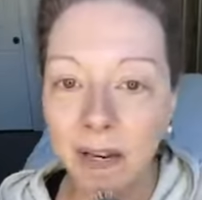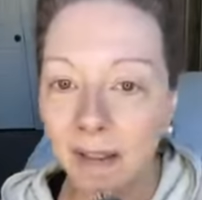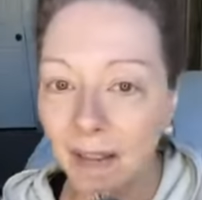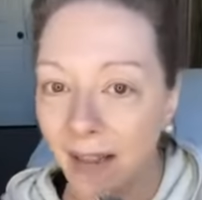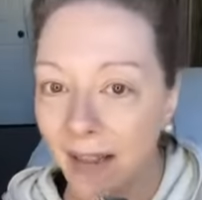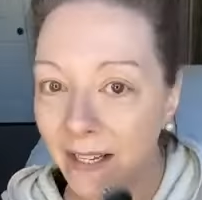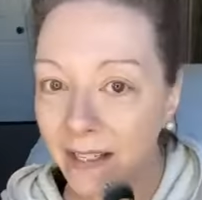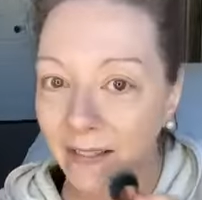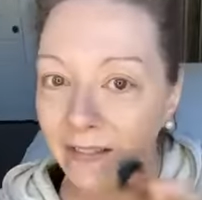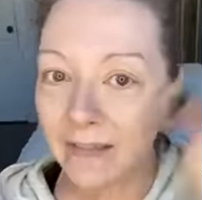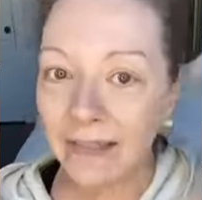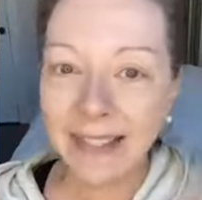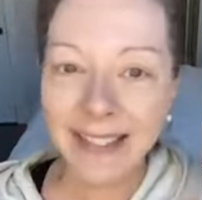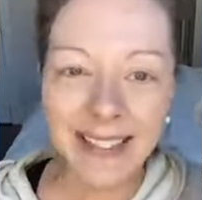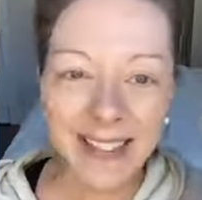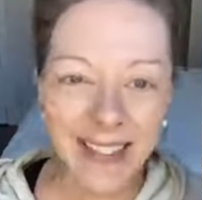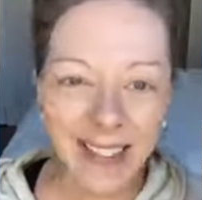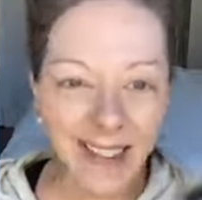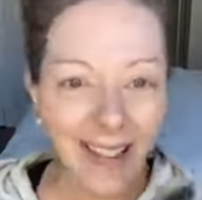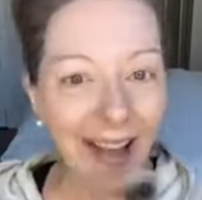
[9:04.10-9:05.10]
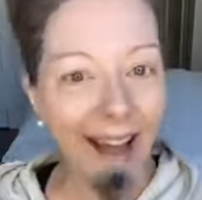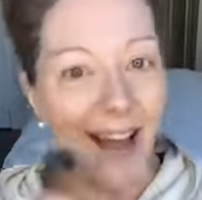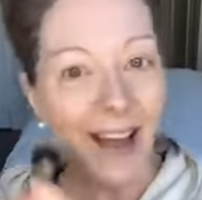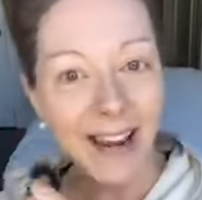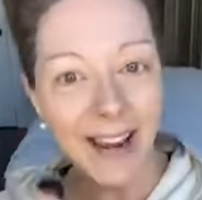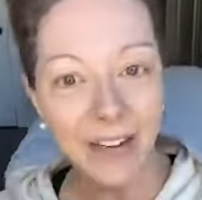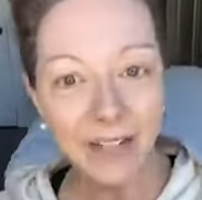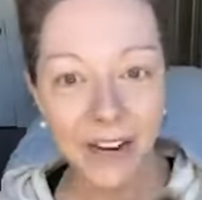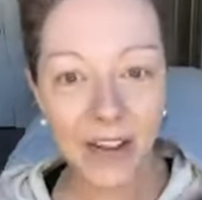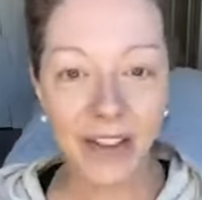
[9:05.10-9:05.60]
like slide
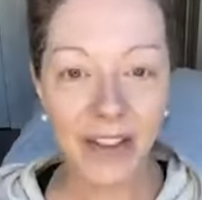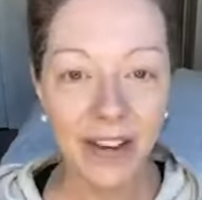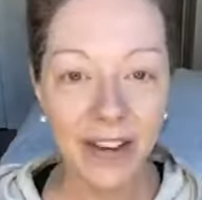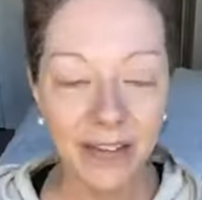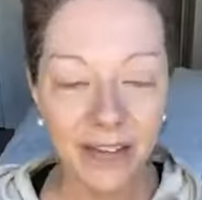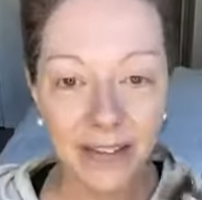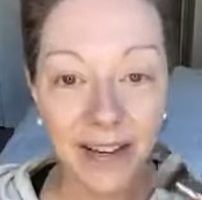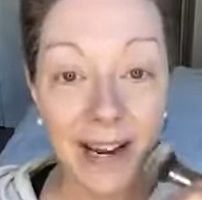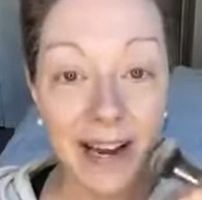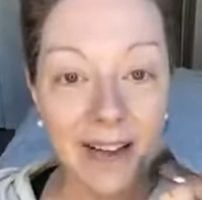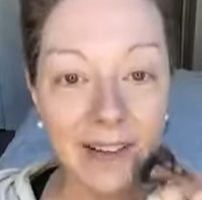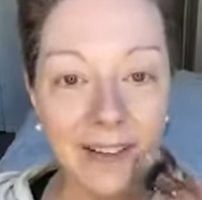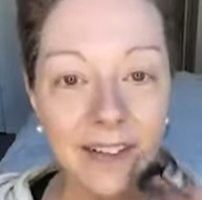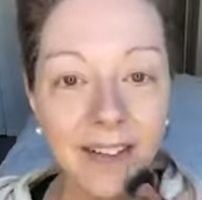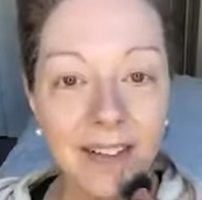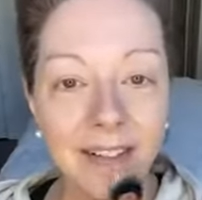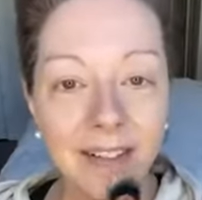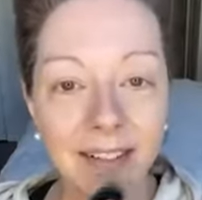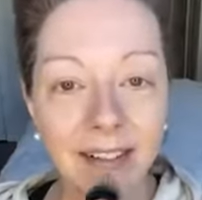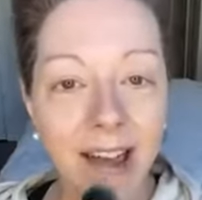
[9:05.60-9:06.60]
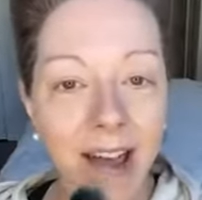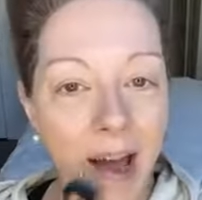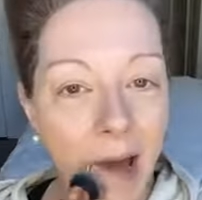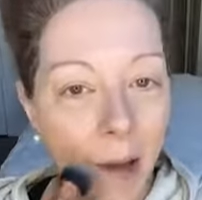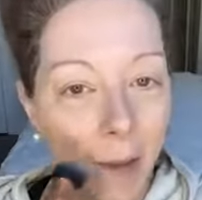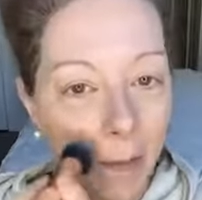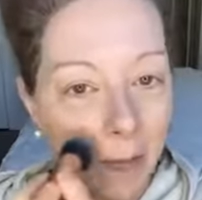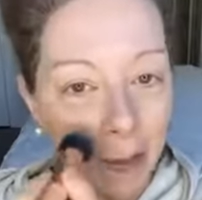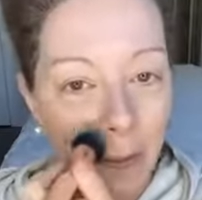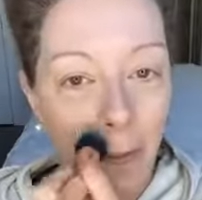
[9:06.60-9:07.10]
everything around. Just
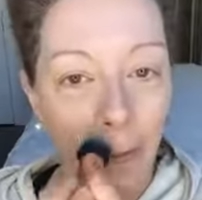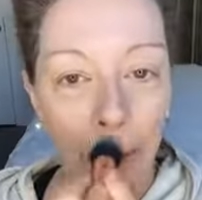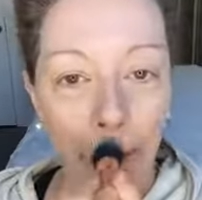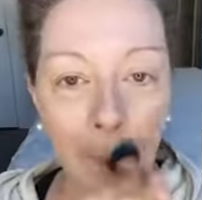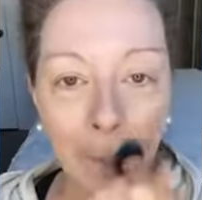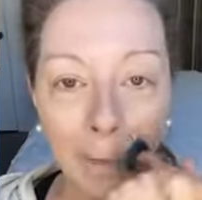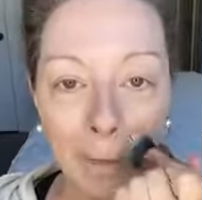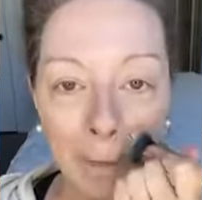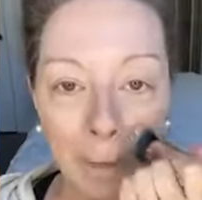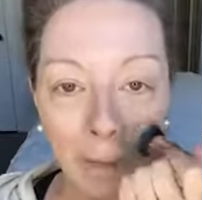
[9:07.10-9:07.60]
tap it on.